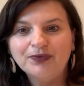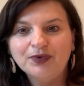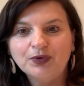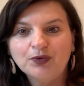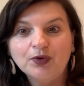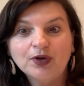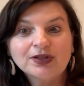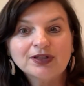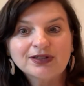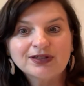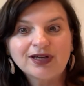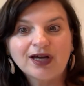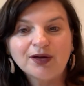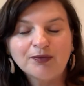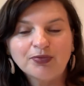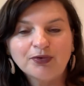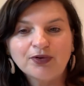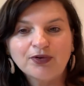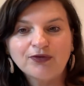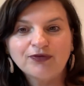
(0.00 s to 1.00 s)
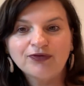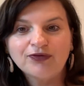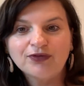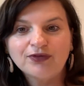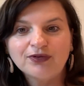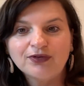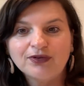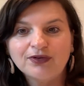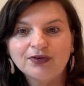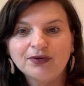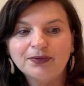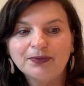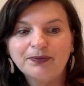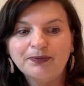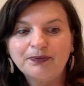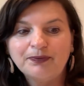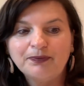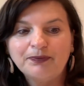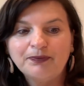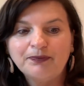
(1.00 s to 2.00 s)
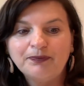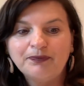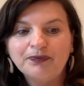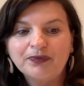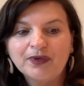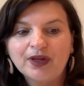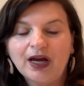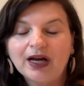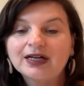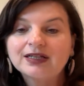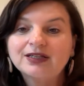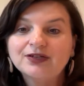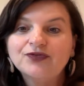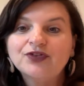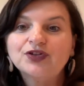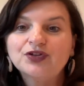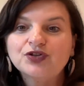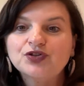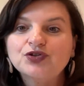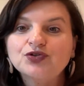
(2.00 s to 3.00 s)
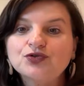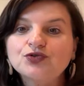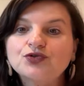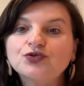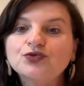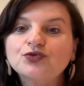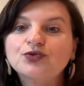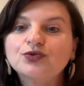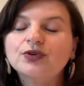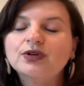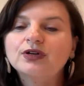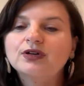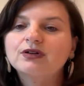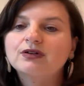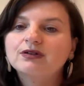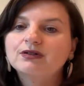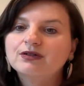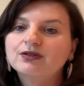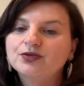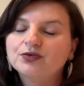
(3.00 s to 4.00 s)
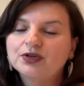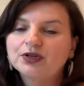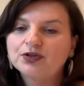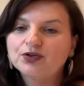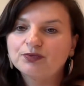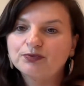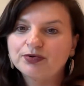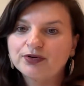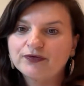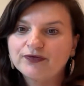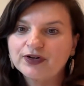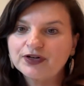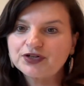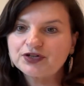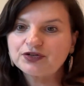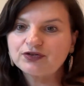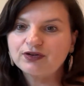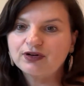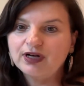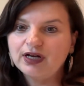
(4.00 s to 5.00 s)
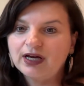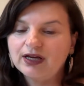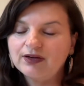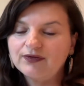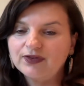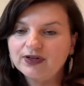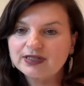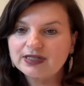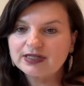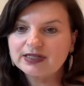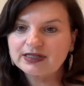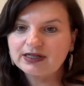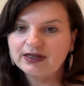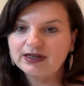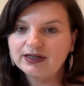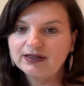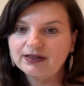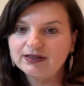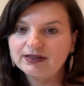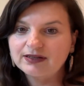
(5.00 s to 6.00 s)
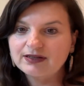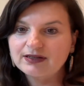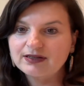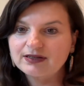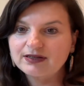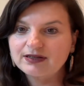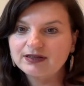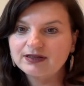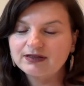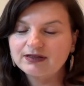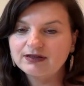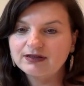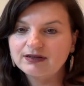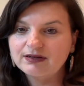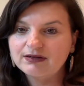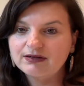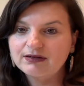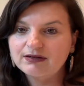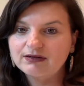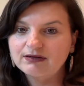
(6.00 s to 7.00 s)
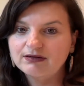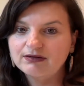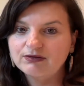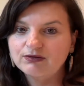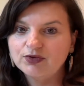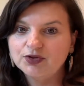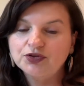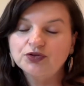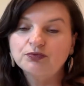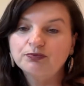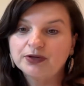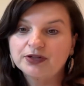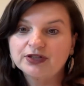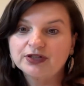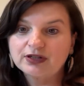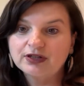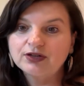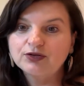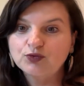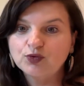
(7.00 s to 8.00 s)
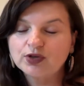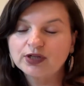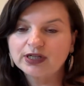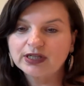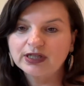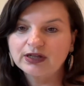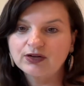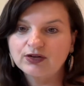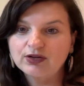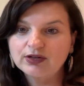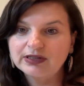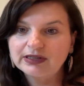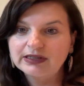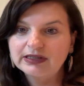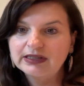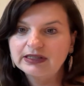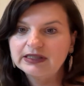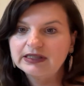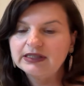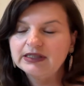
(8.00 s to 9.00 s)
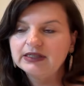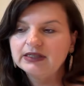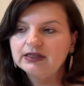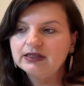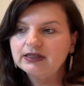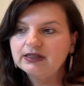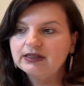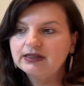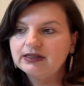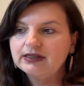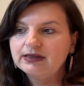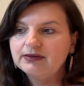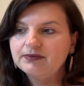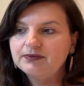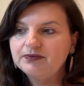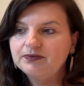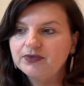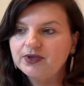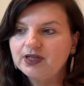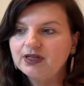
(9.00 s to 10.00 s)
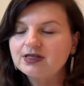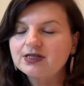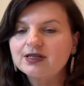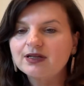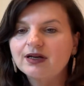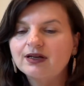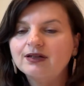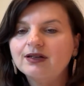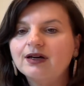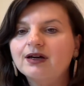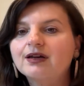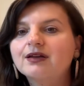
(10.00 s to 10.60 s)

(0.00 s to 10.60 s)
what type of activities you do during your professional life as a scientist, and what you're particularly working on. And